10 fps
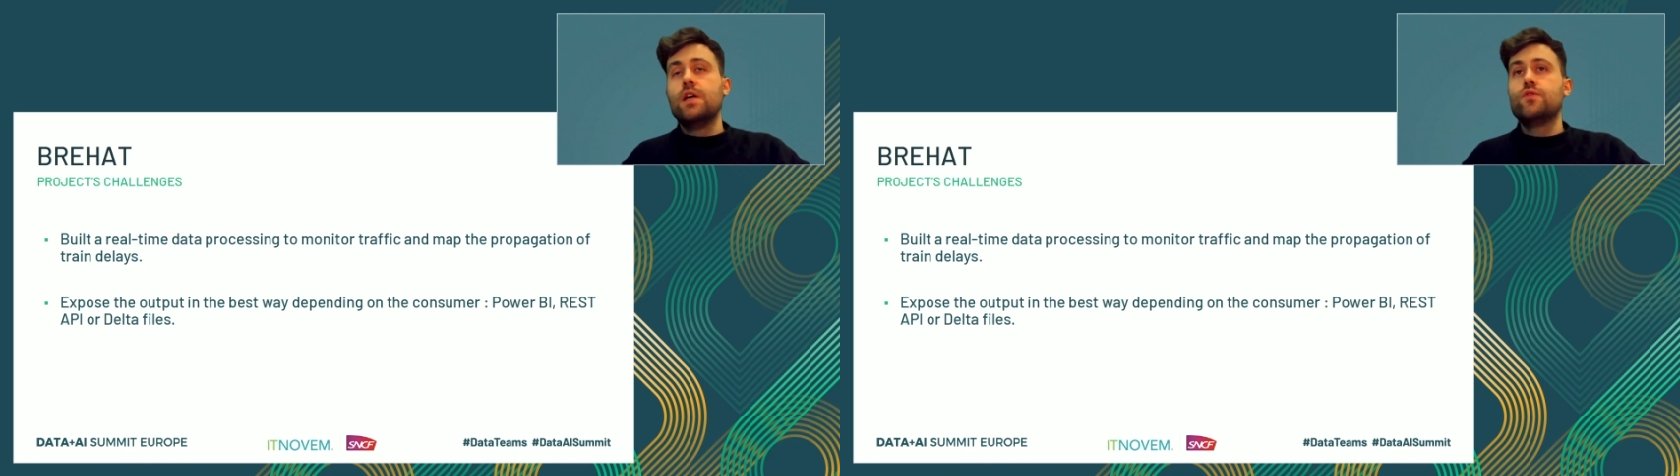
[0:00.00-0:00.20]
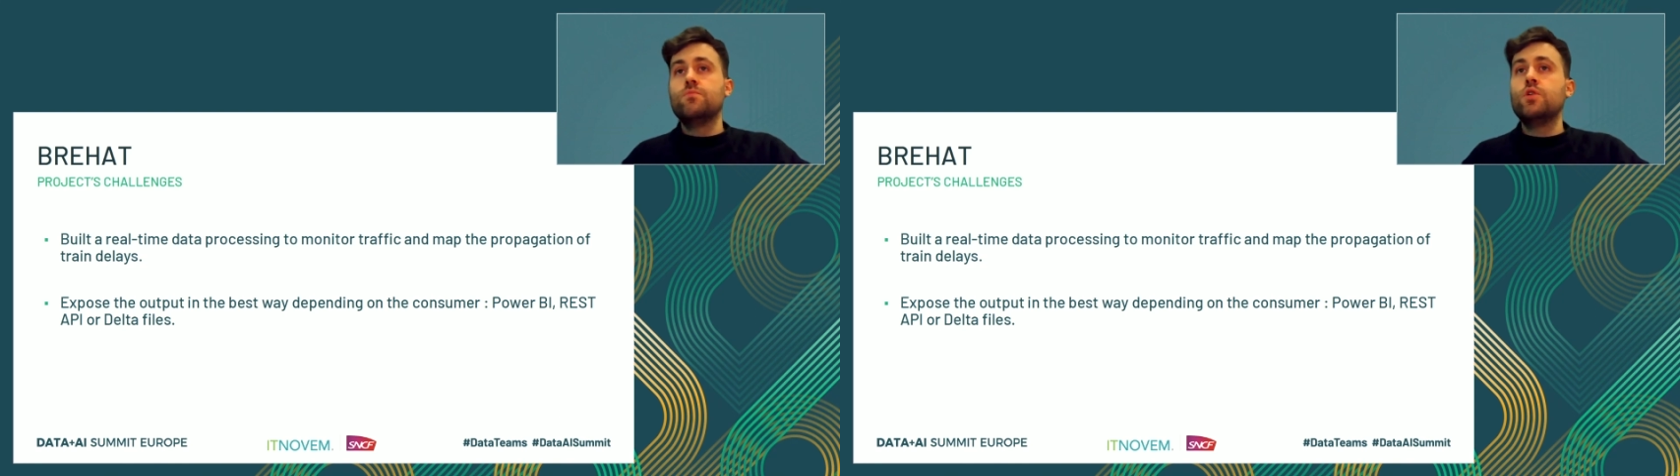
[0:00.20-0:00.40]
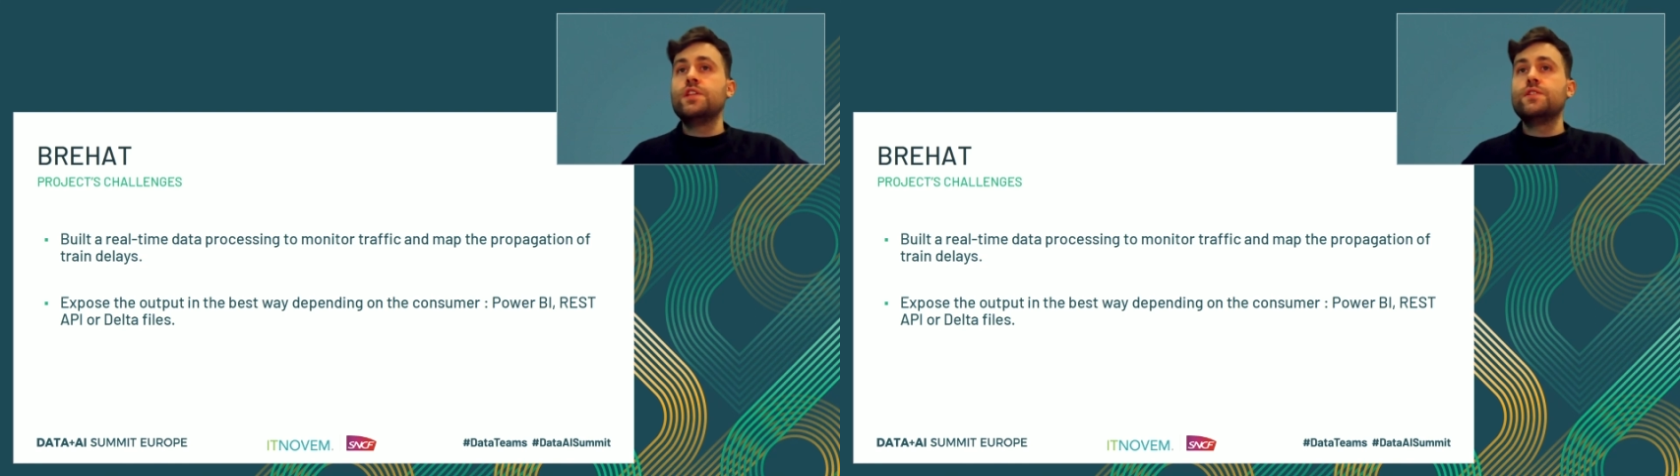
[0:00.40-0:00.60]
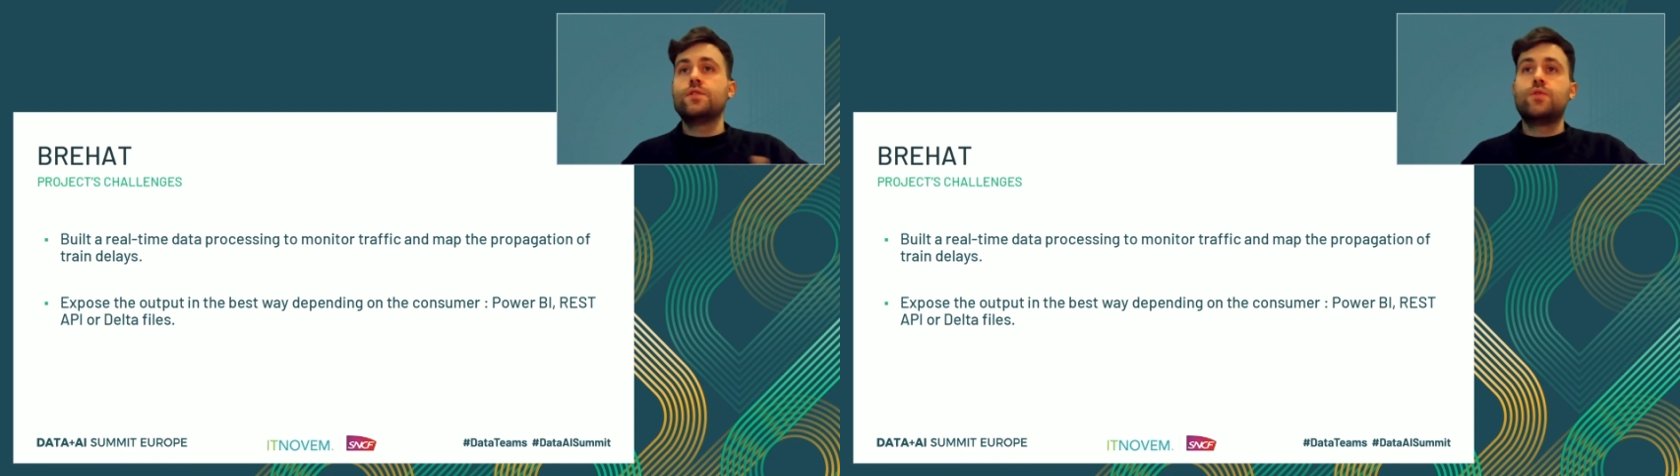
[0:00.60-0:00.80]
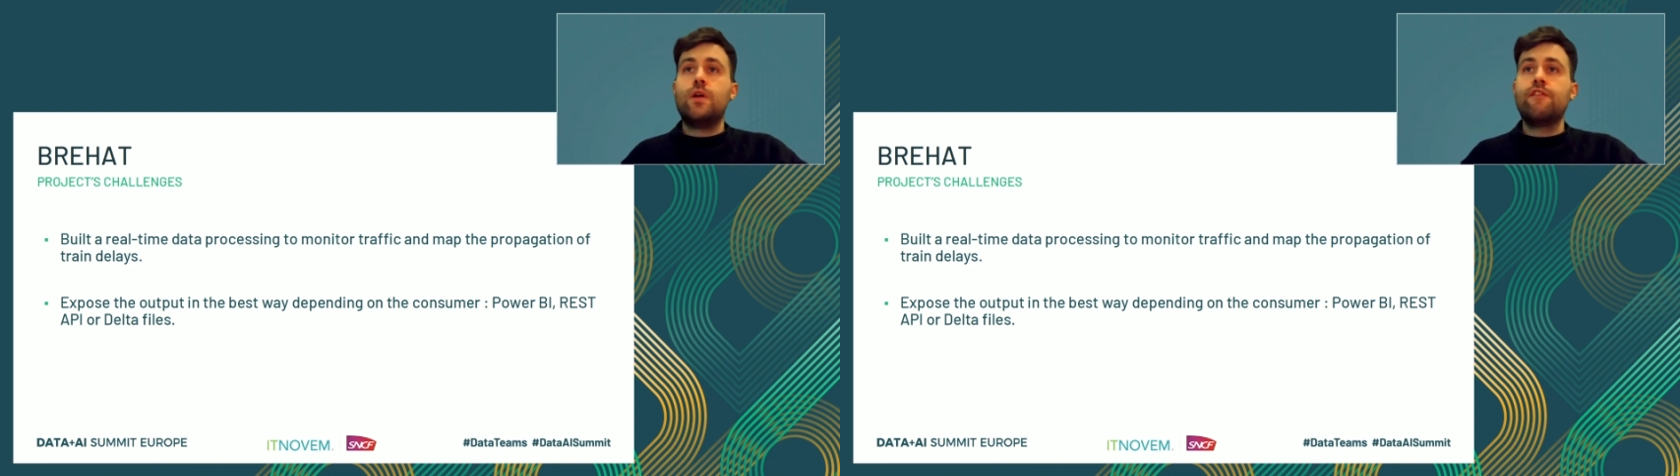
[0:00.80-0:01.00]
to monitor
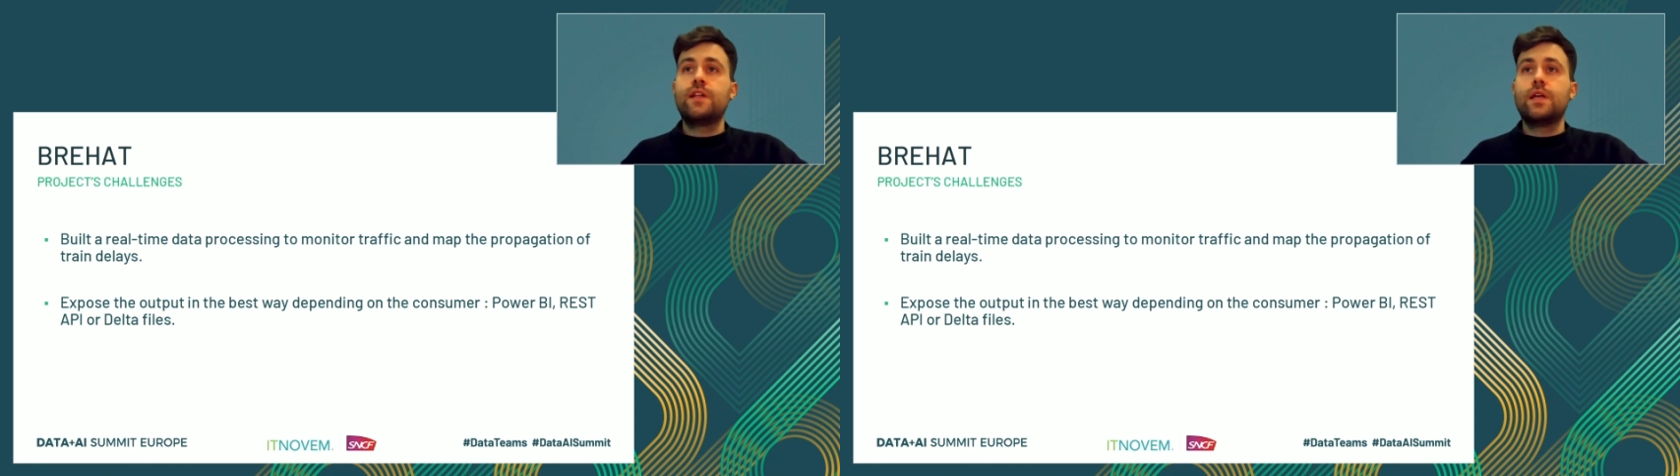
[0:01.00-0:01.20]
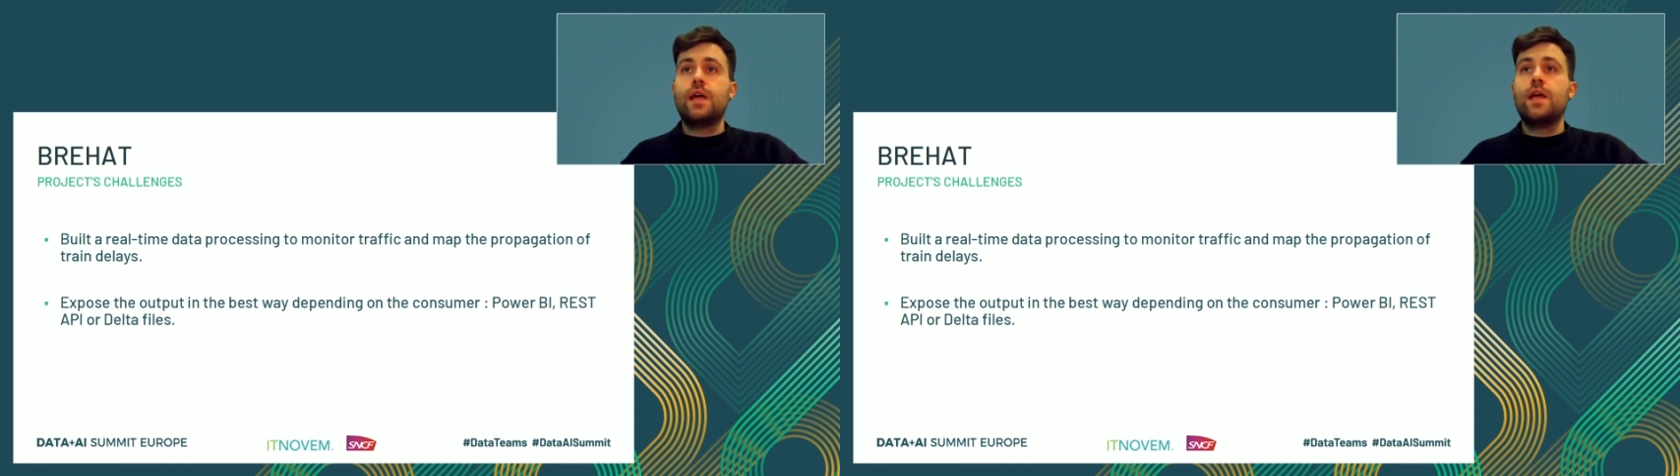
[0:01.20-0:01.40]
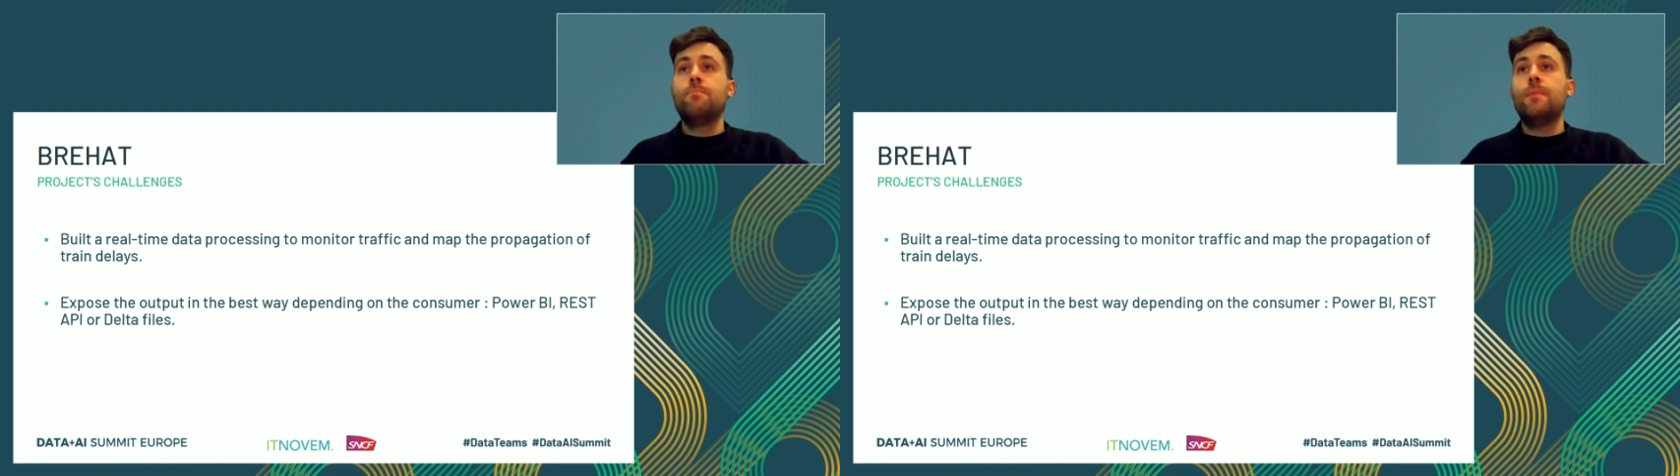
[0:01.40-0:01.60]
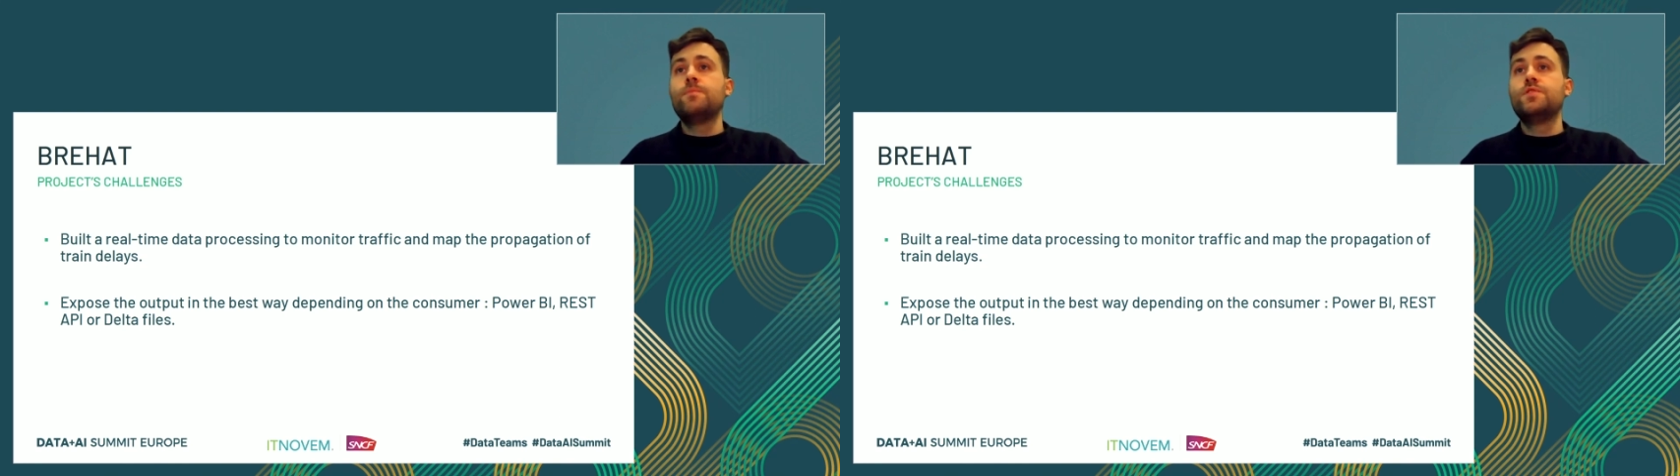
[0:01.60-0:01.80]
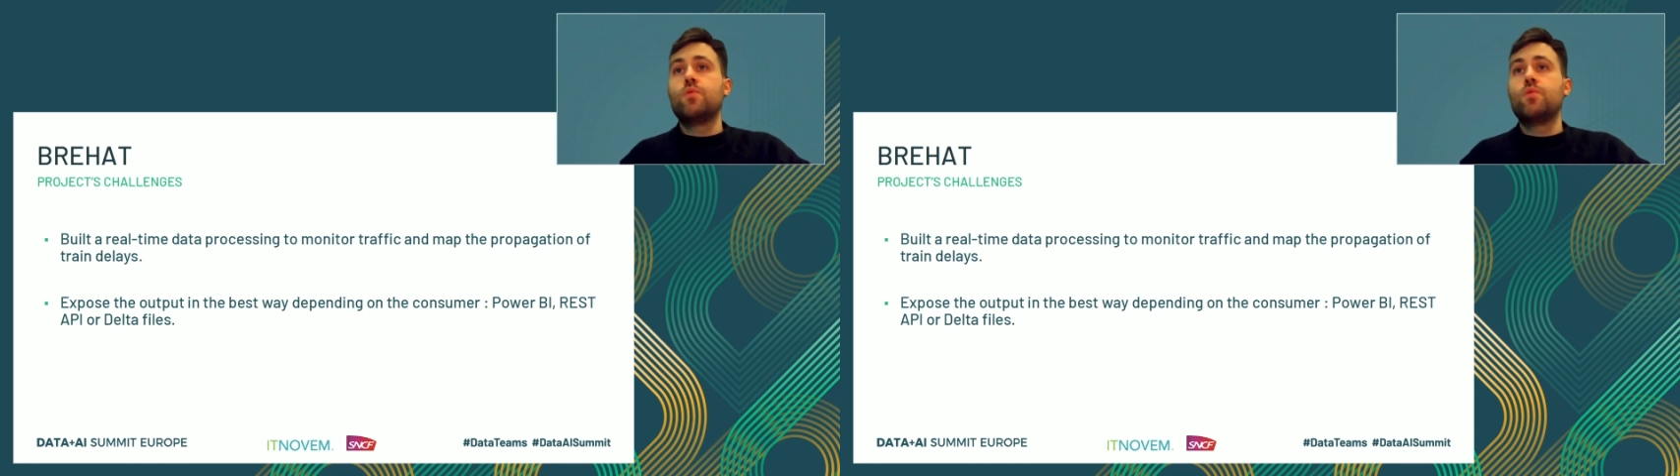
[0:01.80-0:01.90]
traffic and map the